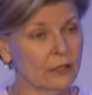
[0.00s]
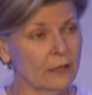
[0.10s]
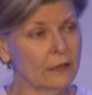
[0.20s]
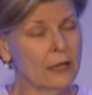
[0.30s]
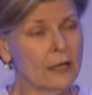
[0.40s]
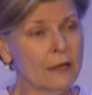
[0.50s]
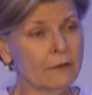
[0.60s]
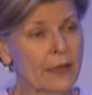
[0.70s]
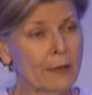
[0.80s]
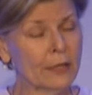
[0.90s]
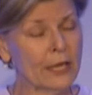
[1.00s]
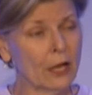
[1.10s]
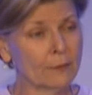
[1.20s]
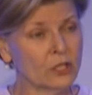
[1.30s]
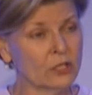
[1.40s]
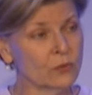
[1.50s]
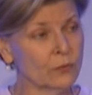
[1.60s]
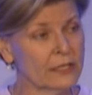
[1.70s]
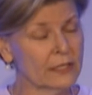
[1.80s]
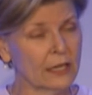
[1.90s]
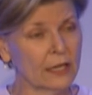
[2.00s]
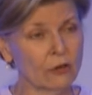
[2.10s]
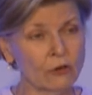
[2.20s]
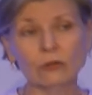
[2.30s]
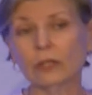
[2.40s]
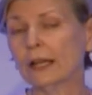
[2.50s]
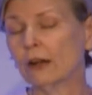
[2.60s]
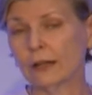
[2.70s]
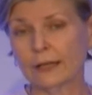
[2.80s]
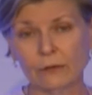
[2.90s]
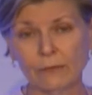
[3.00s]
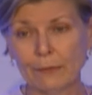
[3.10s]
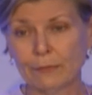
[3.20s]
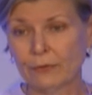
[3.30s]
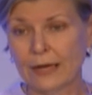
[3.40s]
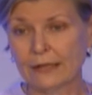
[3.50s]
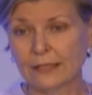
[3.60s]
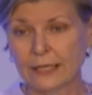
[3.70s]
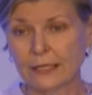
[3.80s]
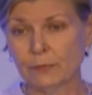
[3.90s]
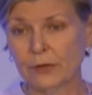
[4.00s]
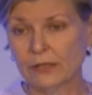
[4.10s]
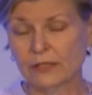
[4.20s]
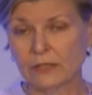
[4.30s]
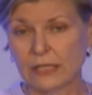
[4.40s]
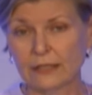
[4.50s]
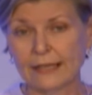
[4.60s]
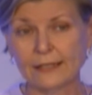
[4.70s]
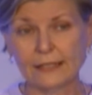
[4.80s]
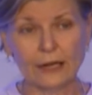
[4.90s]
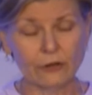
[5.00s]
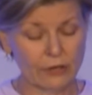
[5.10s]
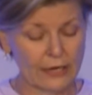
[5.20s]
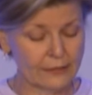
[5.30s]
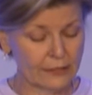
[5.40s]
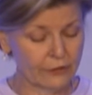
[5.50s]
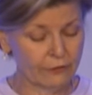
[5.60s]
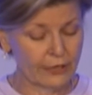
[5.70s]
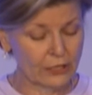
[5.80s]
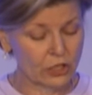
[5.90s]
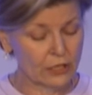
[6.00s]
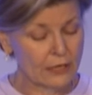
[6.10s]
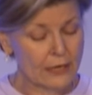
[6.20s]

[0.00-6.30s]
The family options was early on in the rapid rehousing experience, was a less standardized intervention.